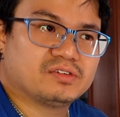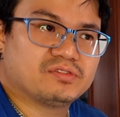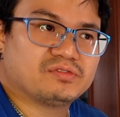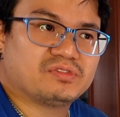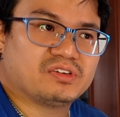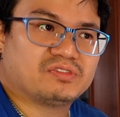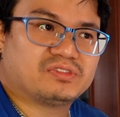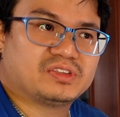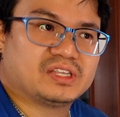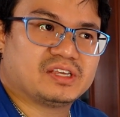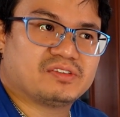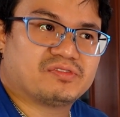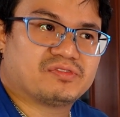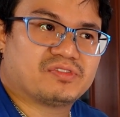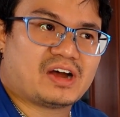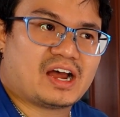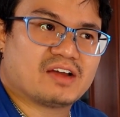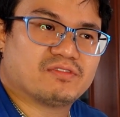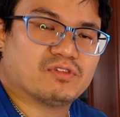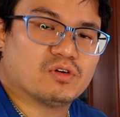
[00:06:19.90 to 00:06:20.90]

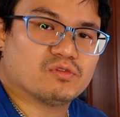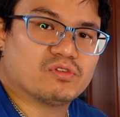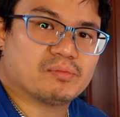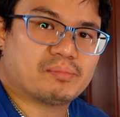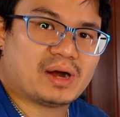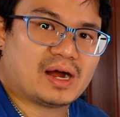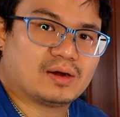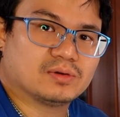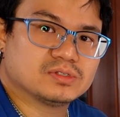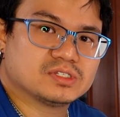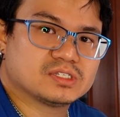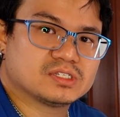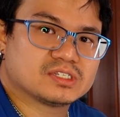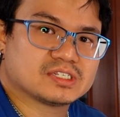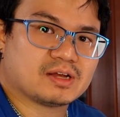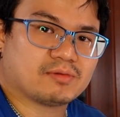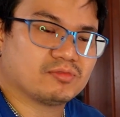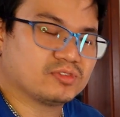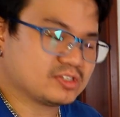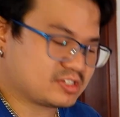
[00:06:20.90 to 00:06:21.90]
55 over pounds?
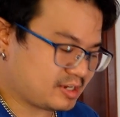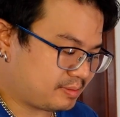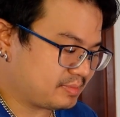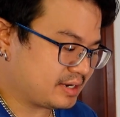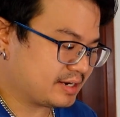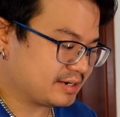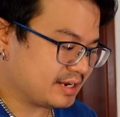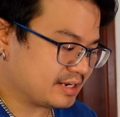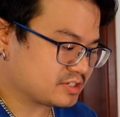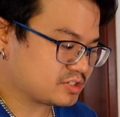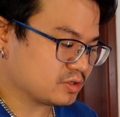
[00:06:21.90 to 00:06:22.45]
Something like that.